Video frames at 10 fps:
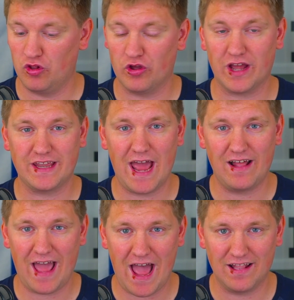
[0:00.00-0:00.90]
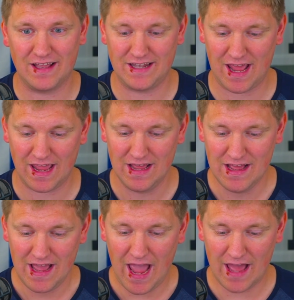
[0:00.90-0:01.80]
You look at Cal Haladay
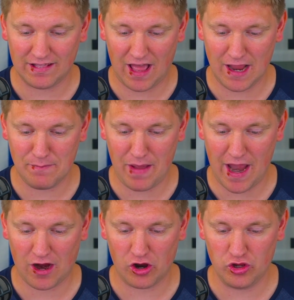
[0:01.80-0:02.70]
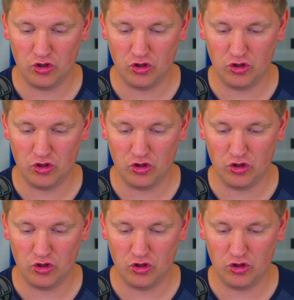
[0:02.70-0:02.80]
at linebacker.